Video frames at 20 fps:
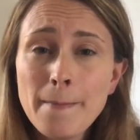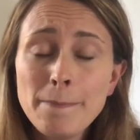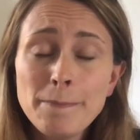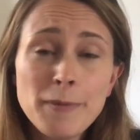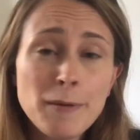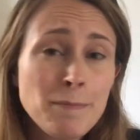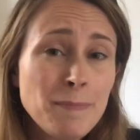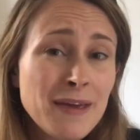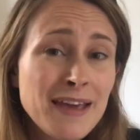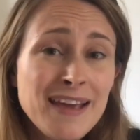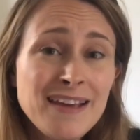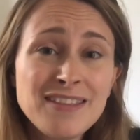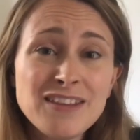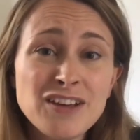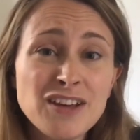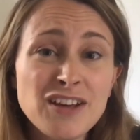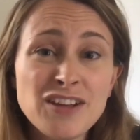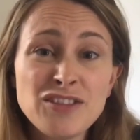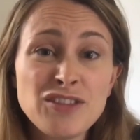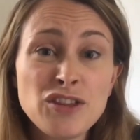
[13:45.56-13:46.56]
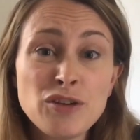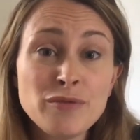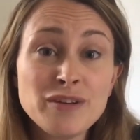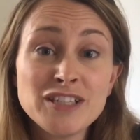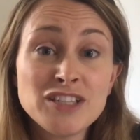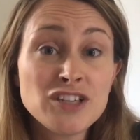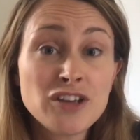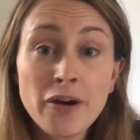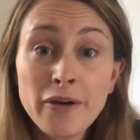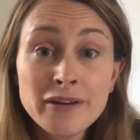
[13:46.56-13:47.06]
But B, that there
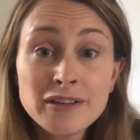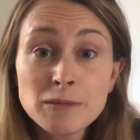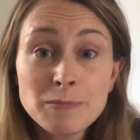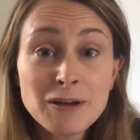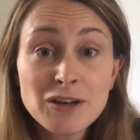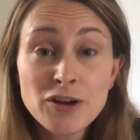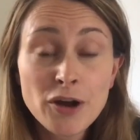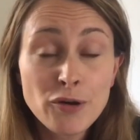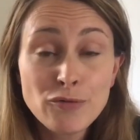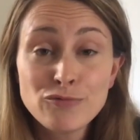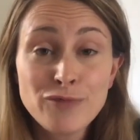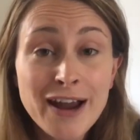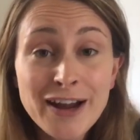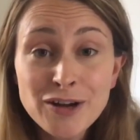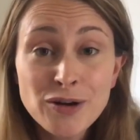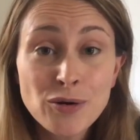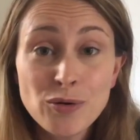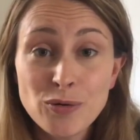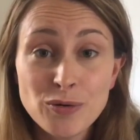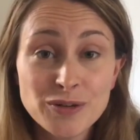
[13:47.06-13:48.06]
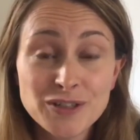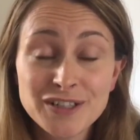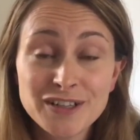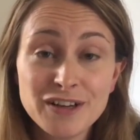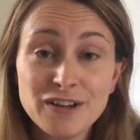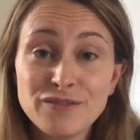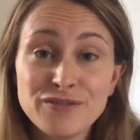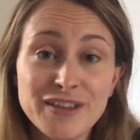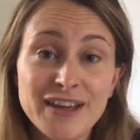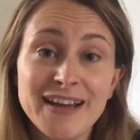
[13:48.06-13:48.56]
is going to be no record
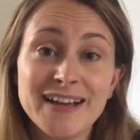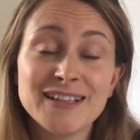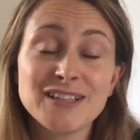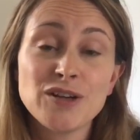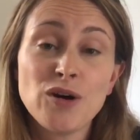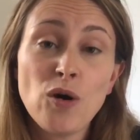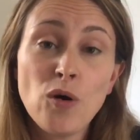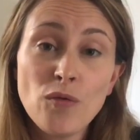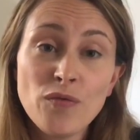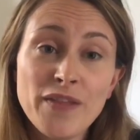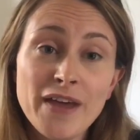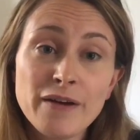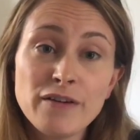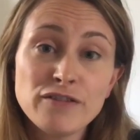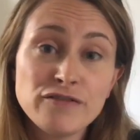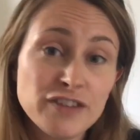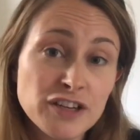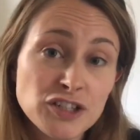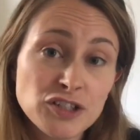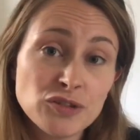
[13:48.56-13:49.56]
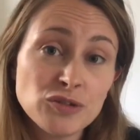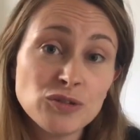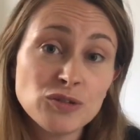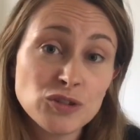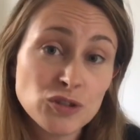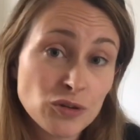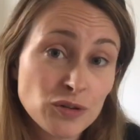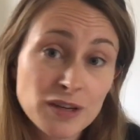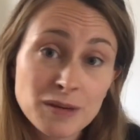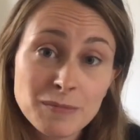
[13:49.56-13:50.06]
of that on their official
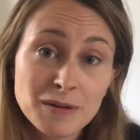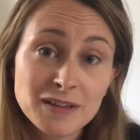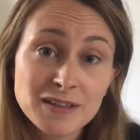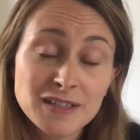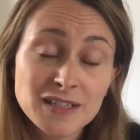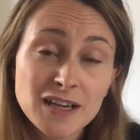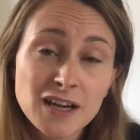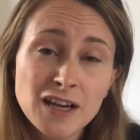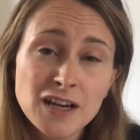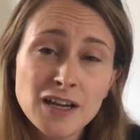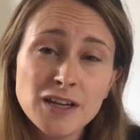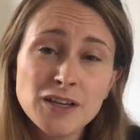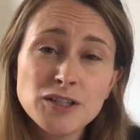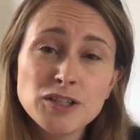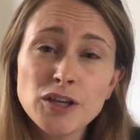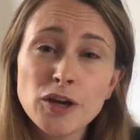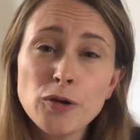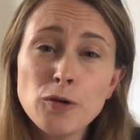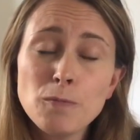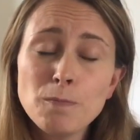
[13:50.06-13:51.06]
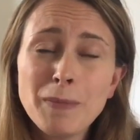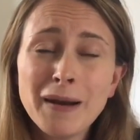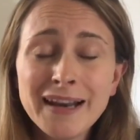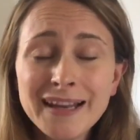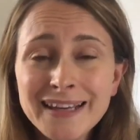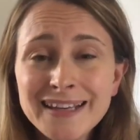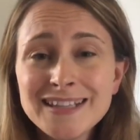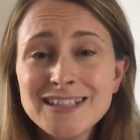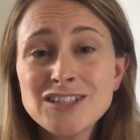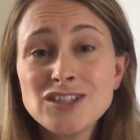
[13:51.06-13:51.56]
documents. So
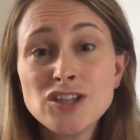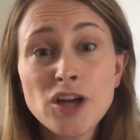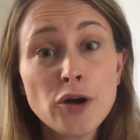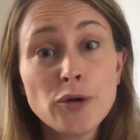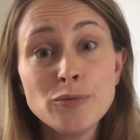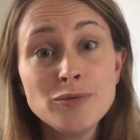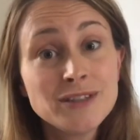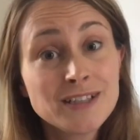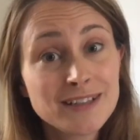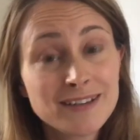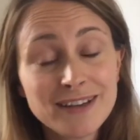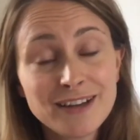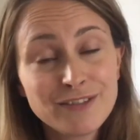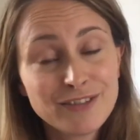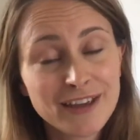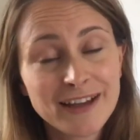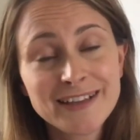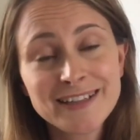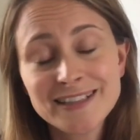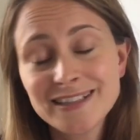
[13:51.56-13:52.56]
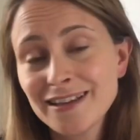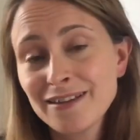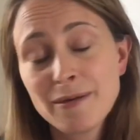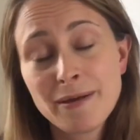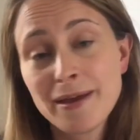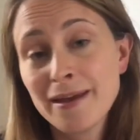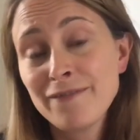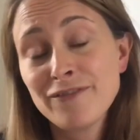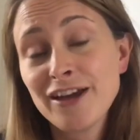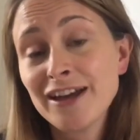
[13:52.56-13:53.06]
please don't, if that
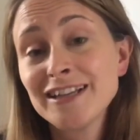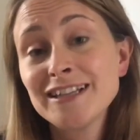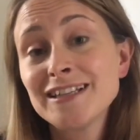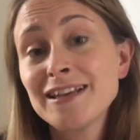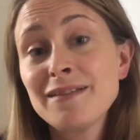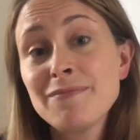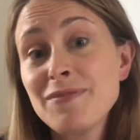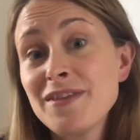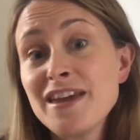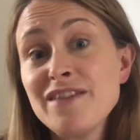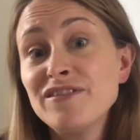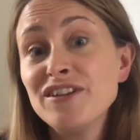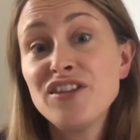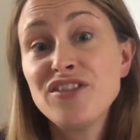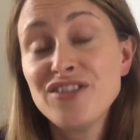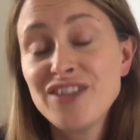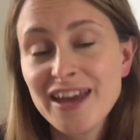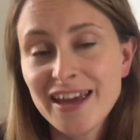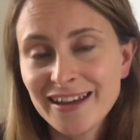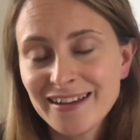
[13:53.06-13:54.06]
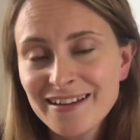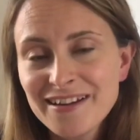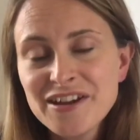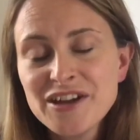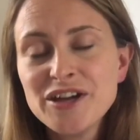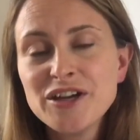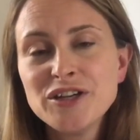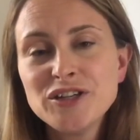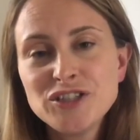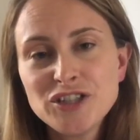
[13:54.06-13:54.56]
is even a thing,
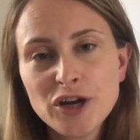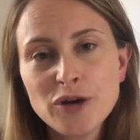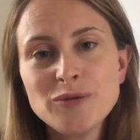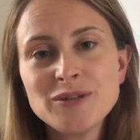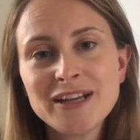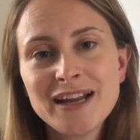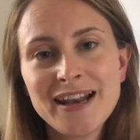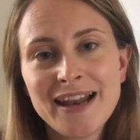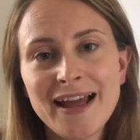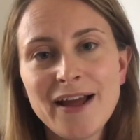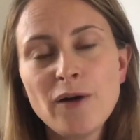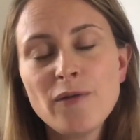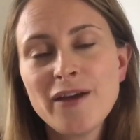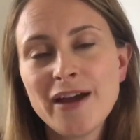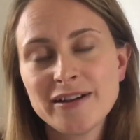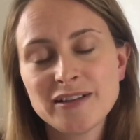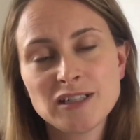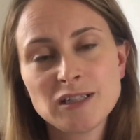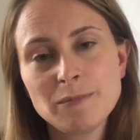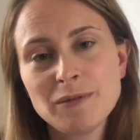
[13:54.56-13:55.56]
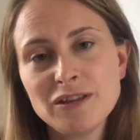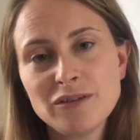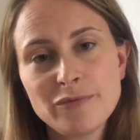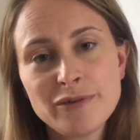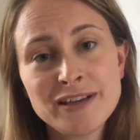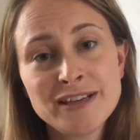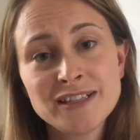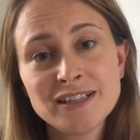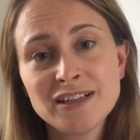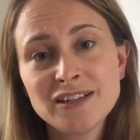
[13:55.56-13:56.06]
don't allow that to be the
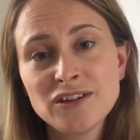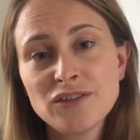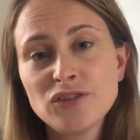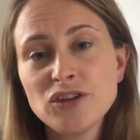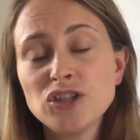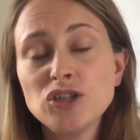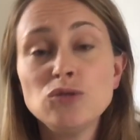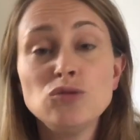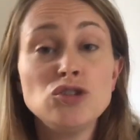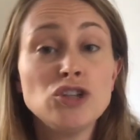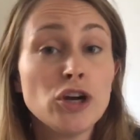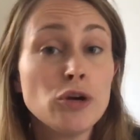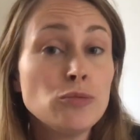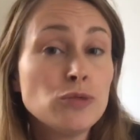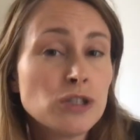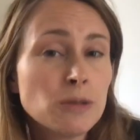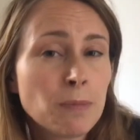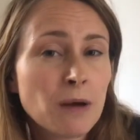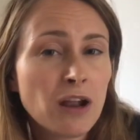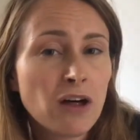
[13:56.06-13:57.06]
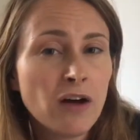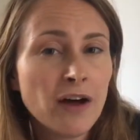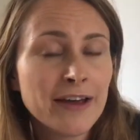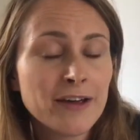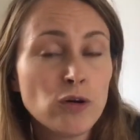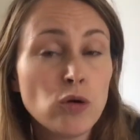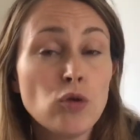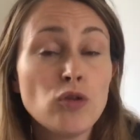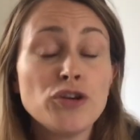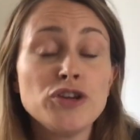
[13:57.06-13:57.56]
reason that you don't
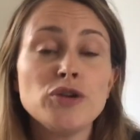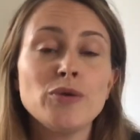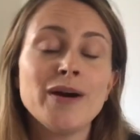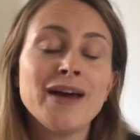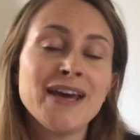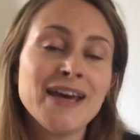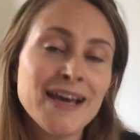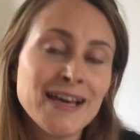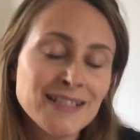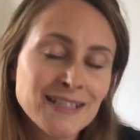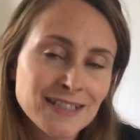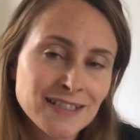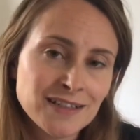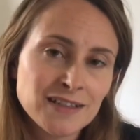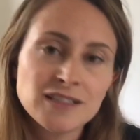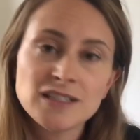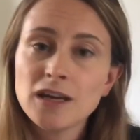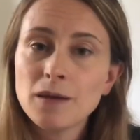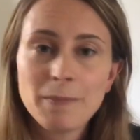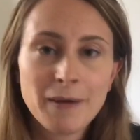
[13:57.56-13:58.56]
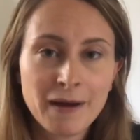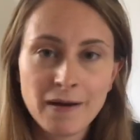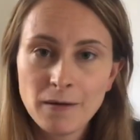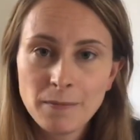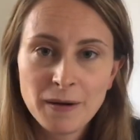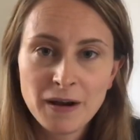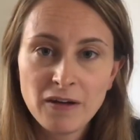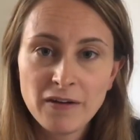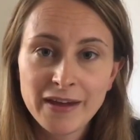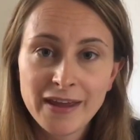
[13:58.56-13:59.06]
apply or that you're hesitant about
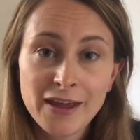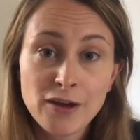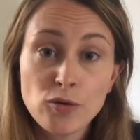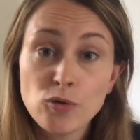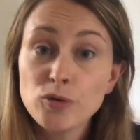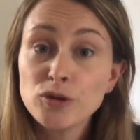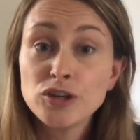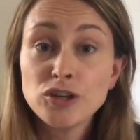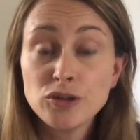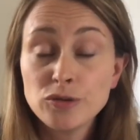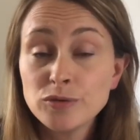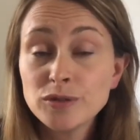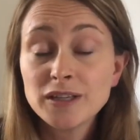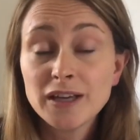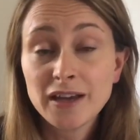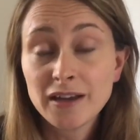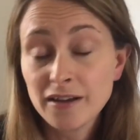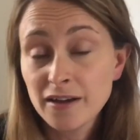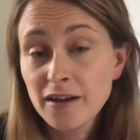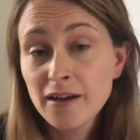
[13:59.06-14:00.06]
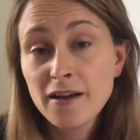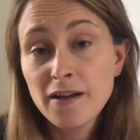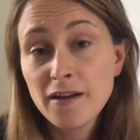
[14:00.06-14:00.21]
applying or using